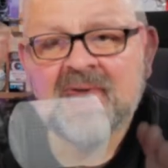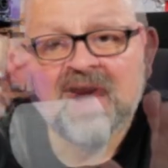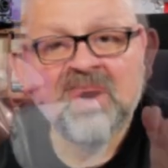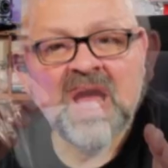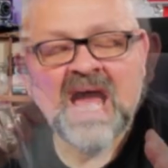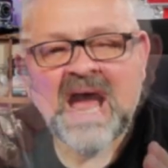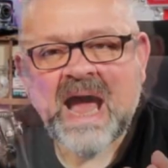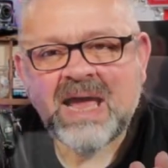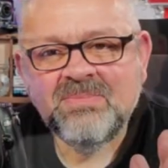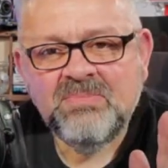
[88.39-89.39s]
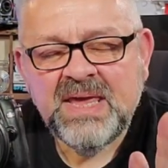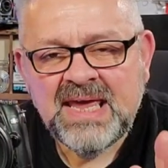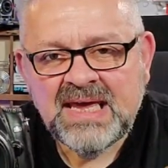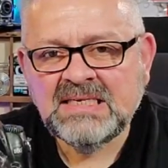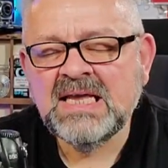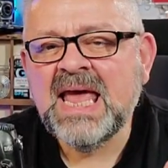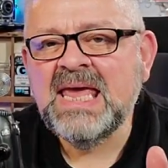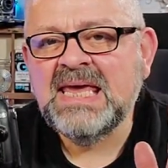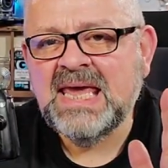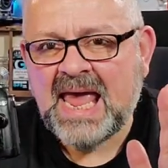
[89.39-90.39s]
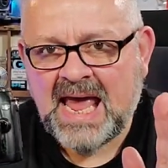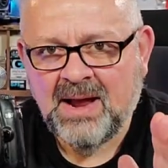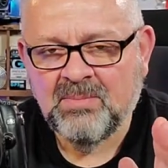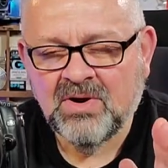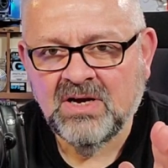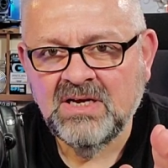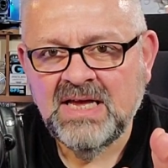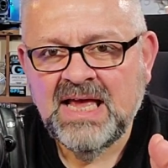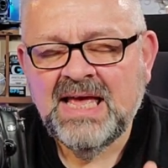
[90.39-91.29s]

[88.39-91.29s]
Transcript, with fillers: Now, these, I picked a camera